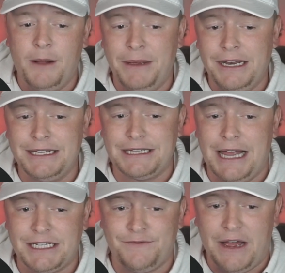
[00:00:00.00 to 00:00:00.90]
in his
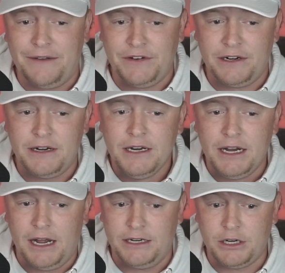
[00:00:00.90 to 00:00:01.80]
last 5 here.
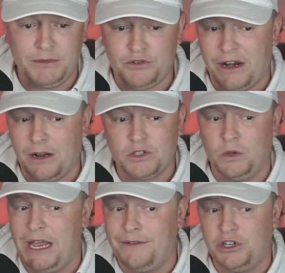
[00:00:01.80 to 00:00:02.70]
In terms of strikeouts,
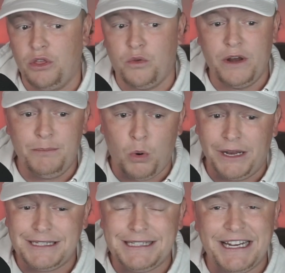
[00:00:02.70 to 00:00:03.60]
only averaging
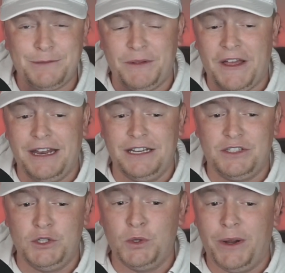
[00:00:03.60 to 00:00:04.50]
3.6, but that
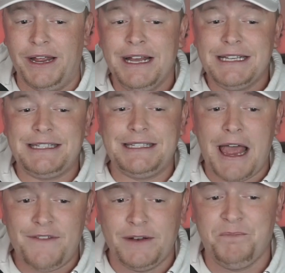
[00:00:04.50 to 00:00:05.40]
is due to a
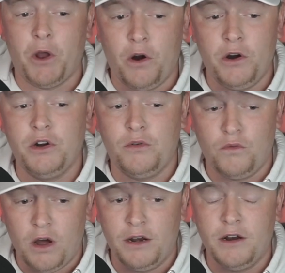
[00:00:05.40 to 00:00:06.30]
7
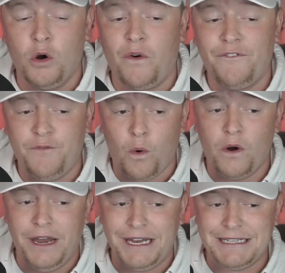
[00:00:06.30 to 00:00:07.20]
earned run or
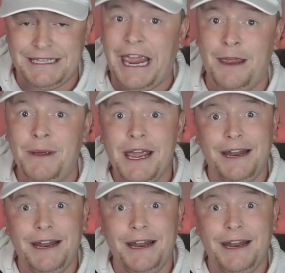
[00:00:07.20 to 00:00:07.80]
4 innings game,